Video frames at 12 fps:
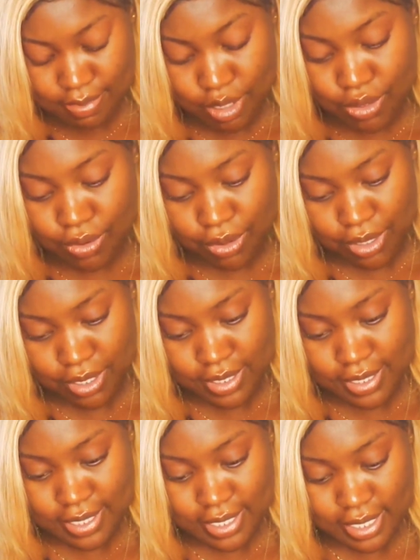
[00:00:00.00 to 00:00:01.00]

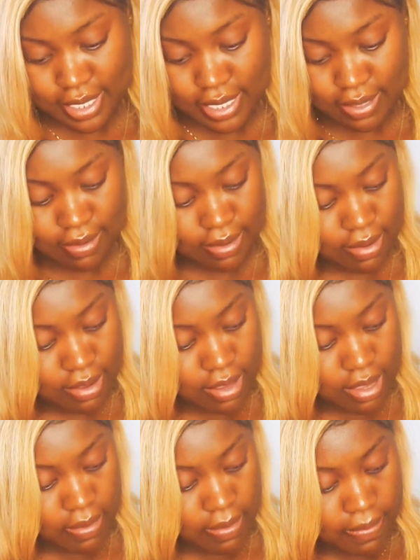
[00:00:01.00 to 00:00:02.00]
because
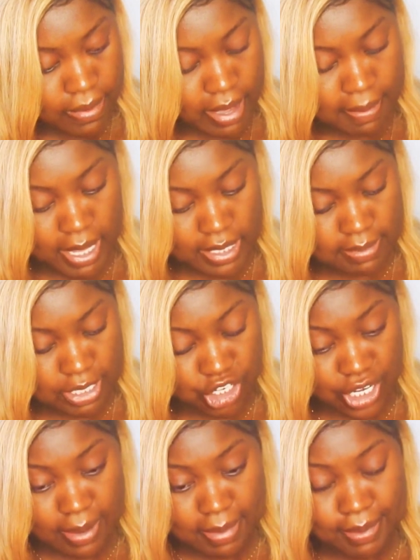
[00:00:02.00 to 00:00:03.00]
we're about to be
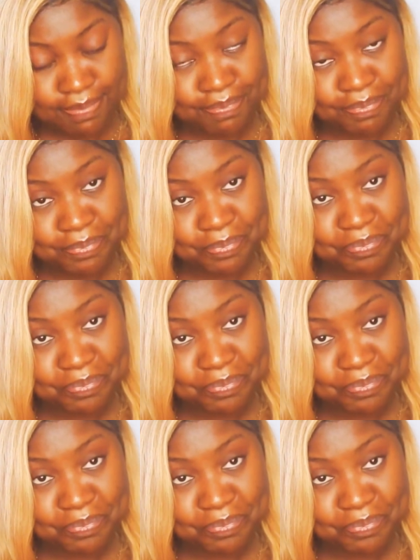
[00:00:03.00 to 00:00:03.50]
jamming.